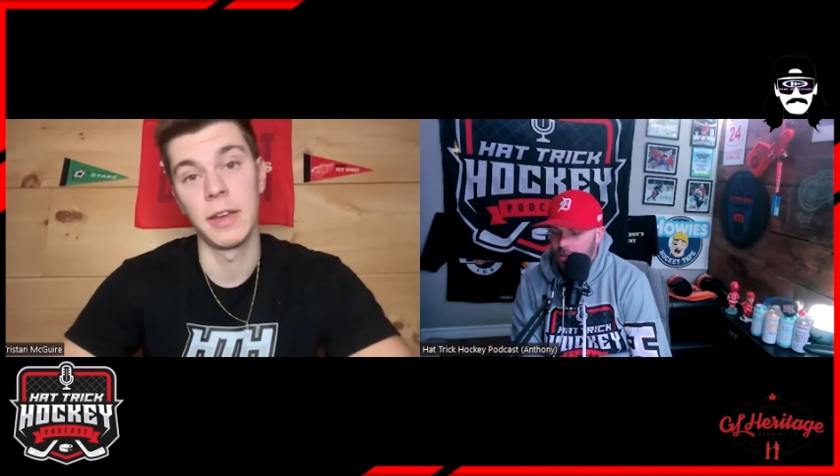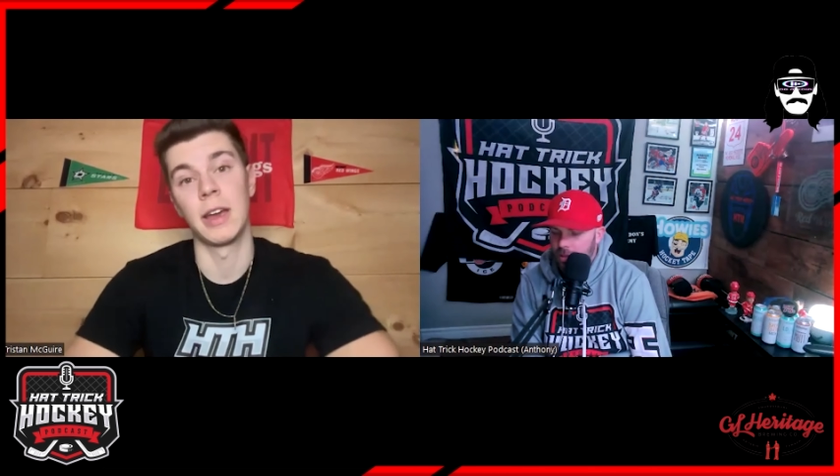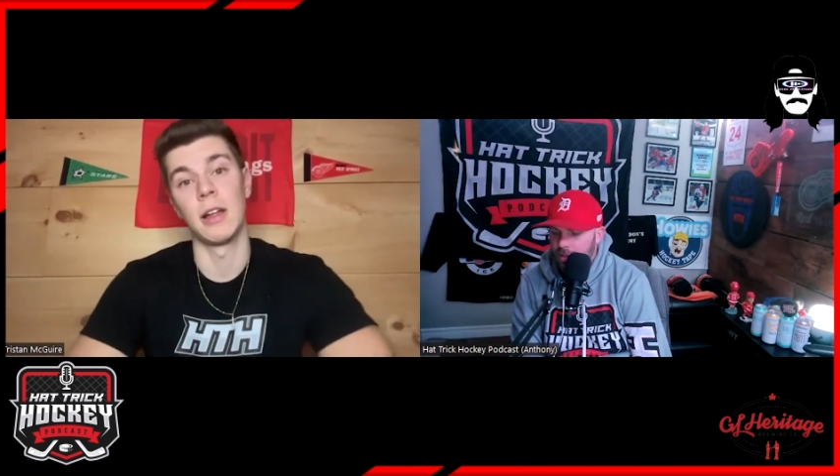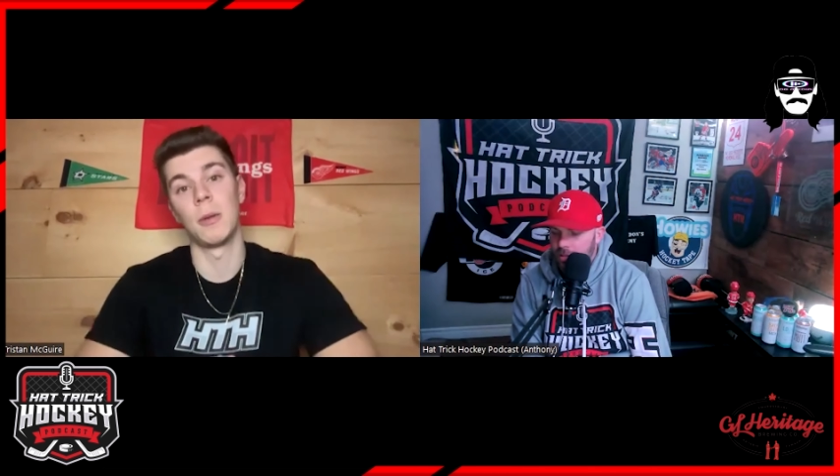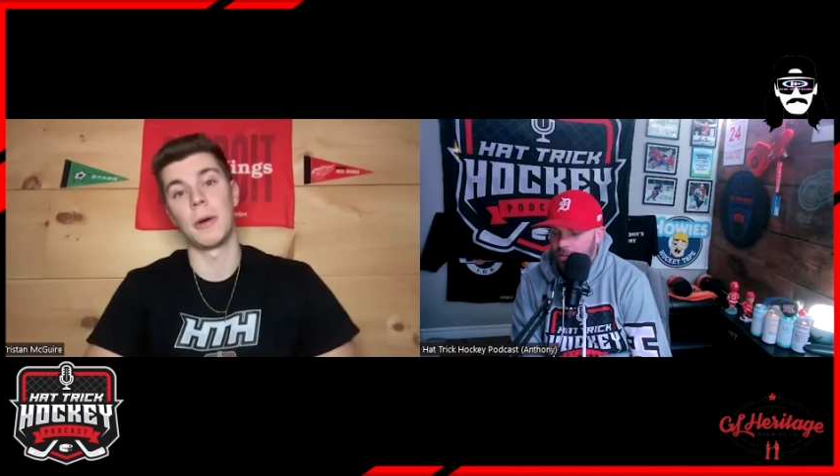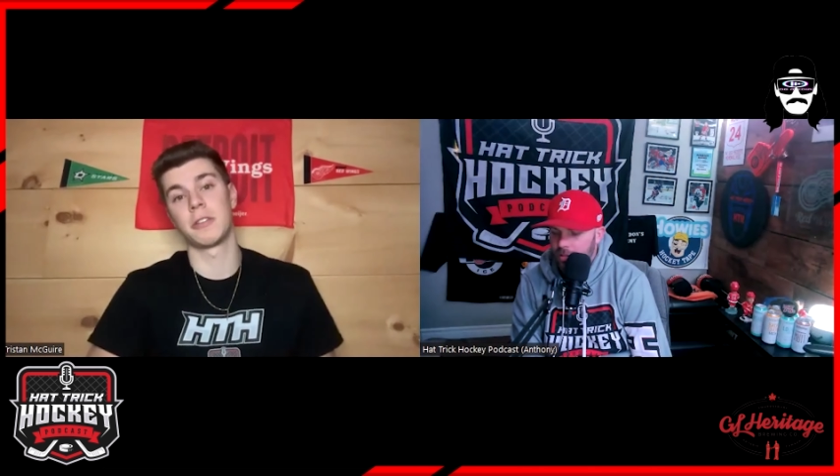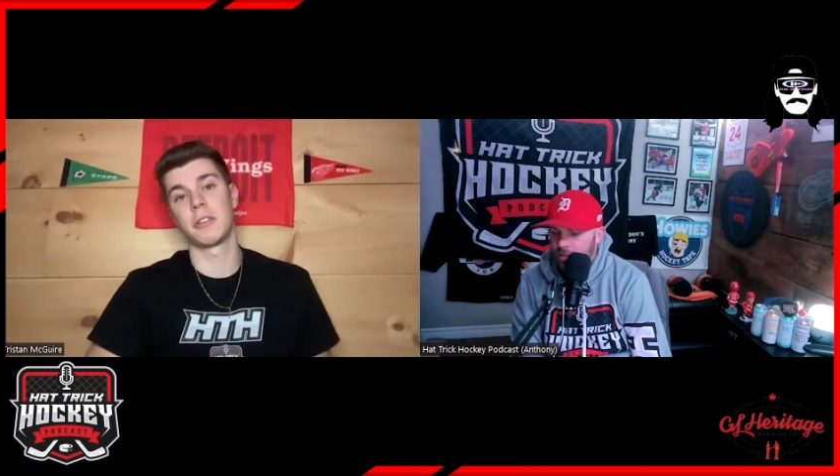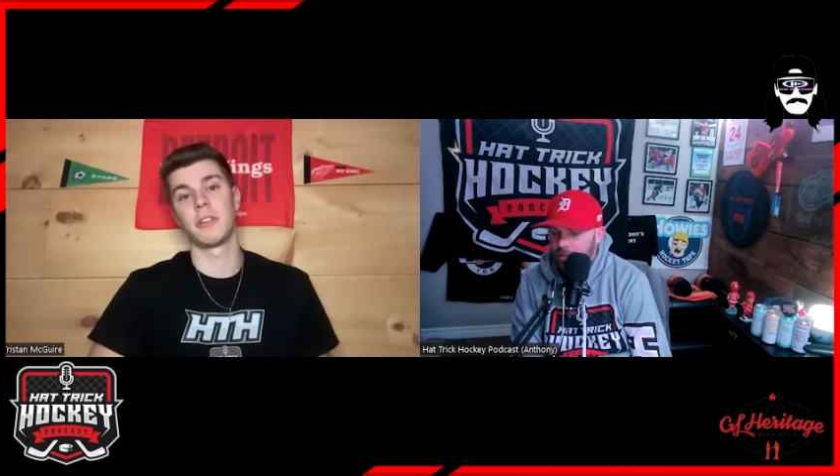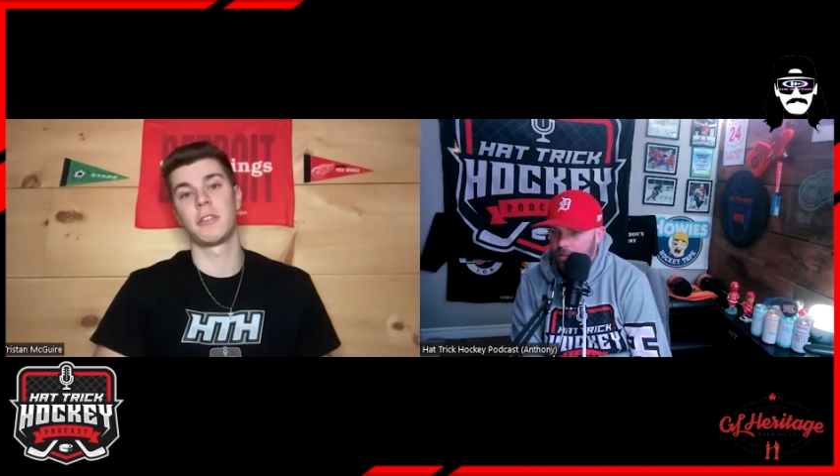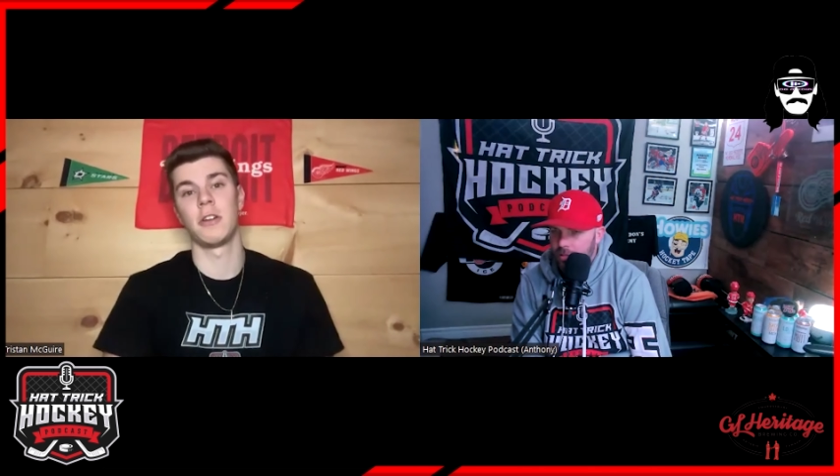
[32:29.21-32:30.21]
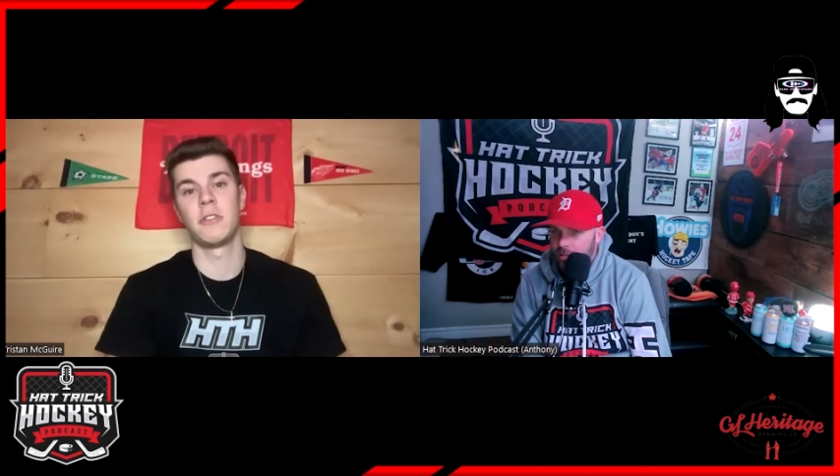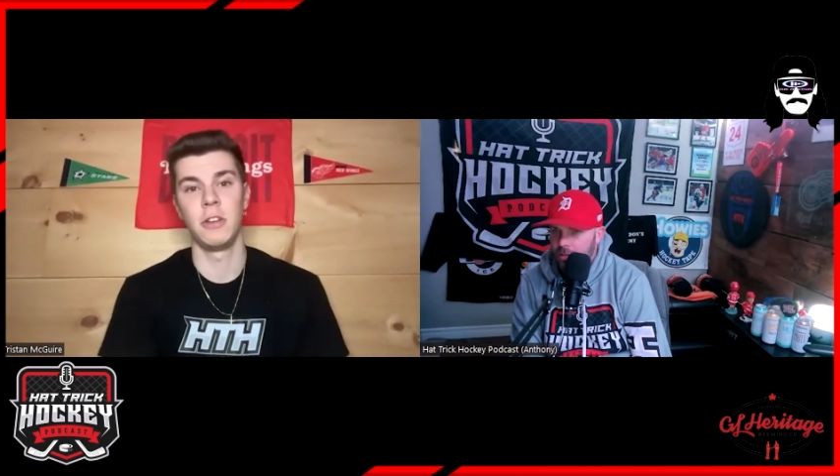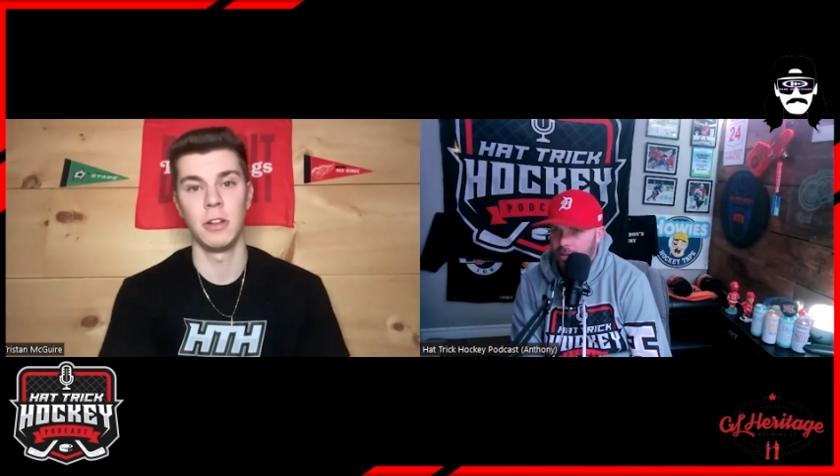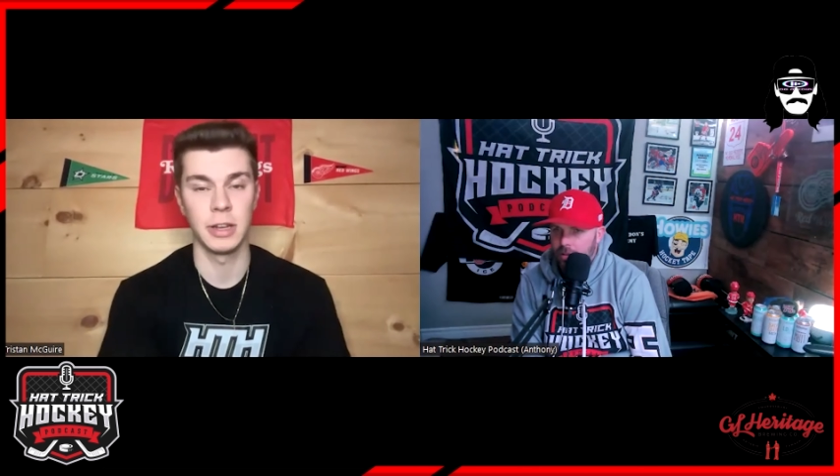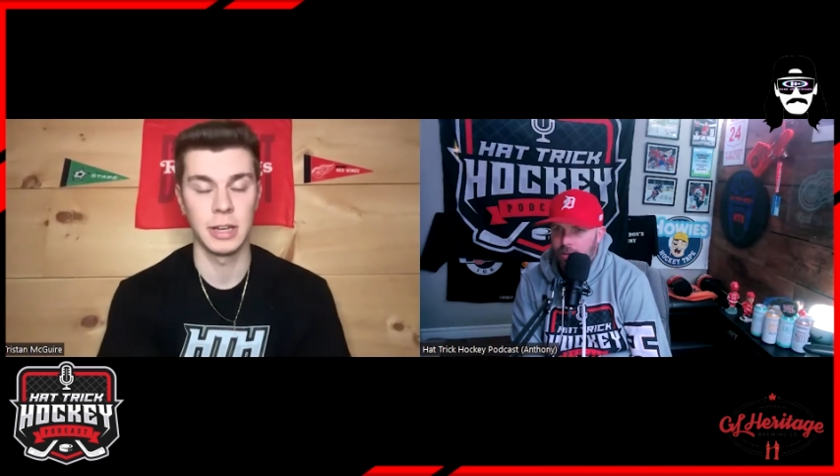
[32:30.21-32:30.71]
think Hellebuck's going to start
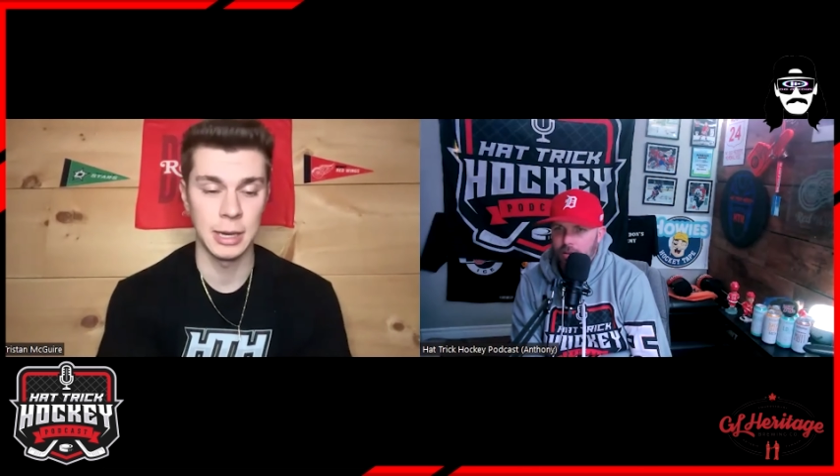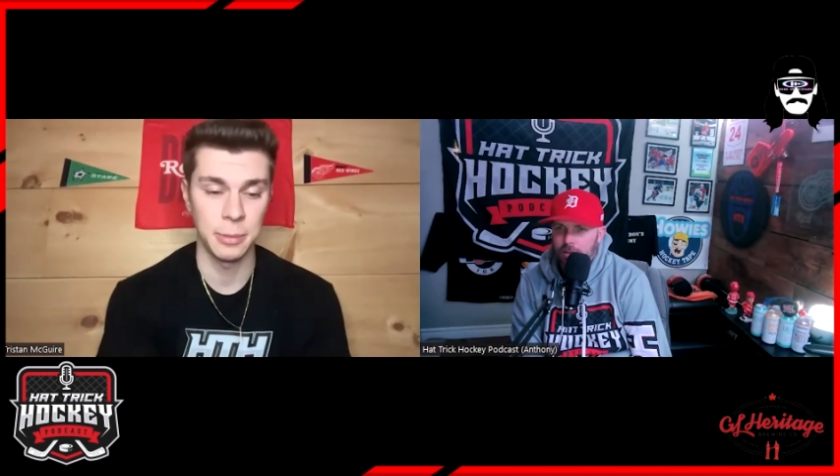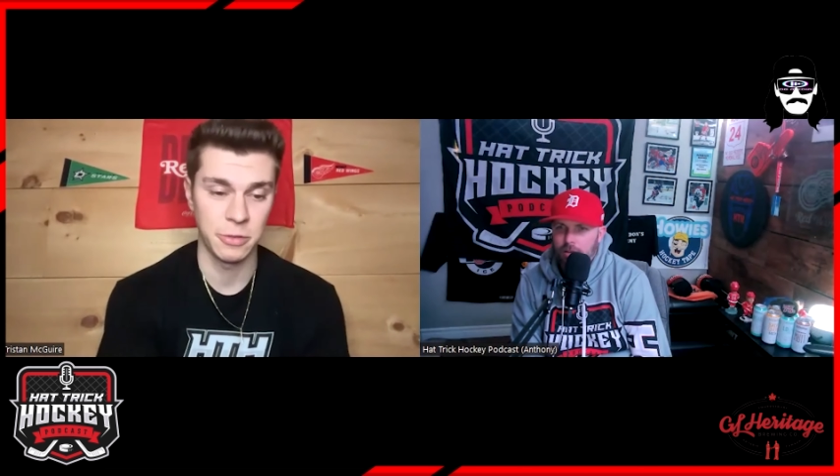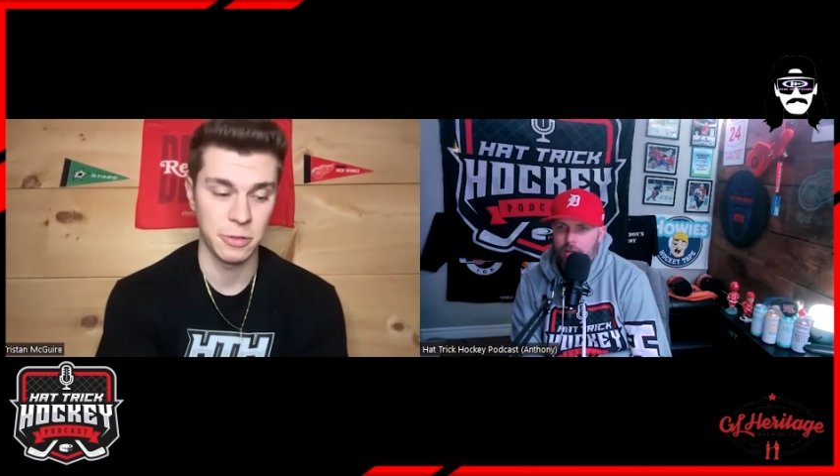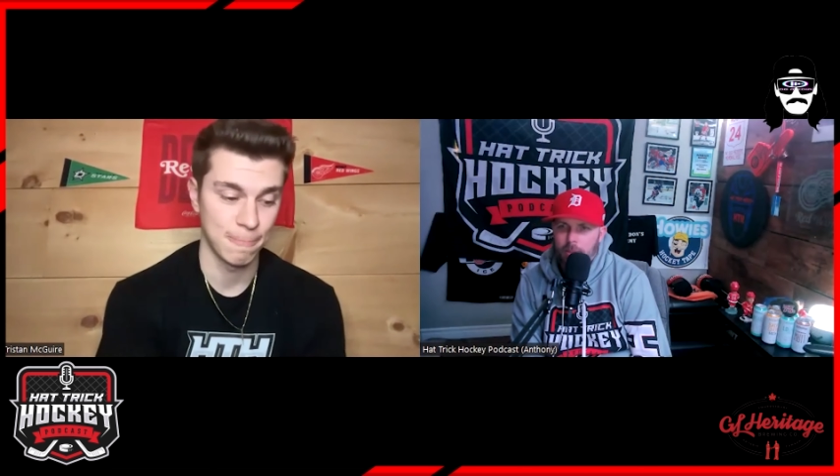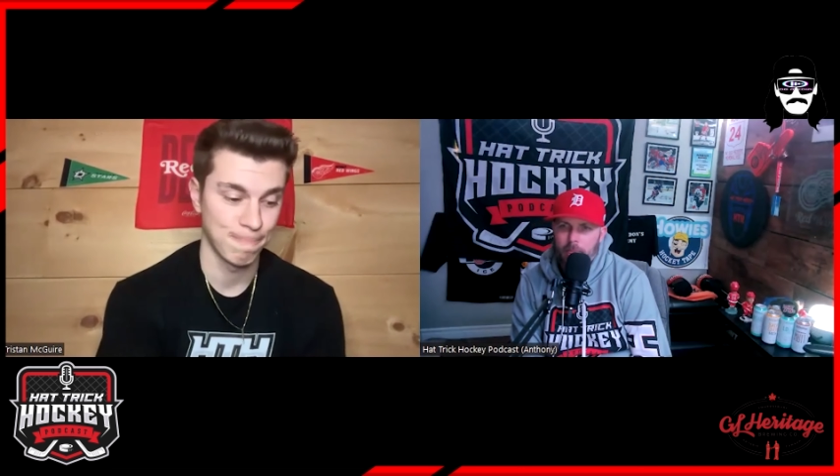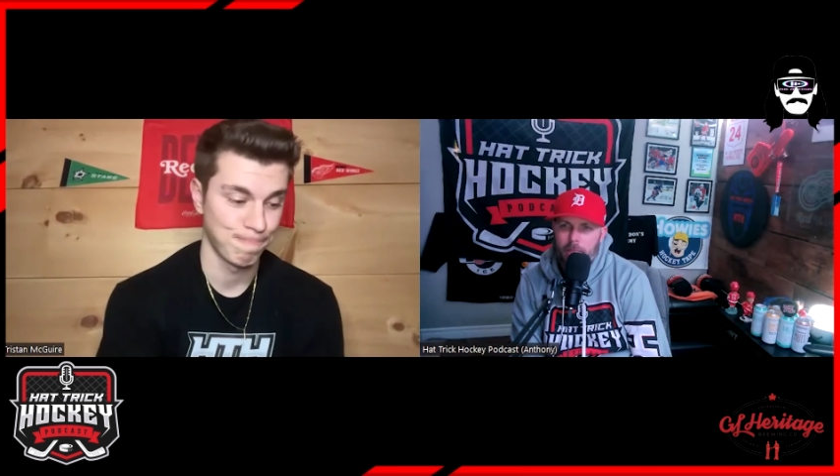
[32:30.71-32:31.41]
stealing games.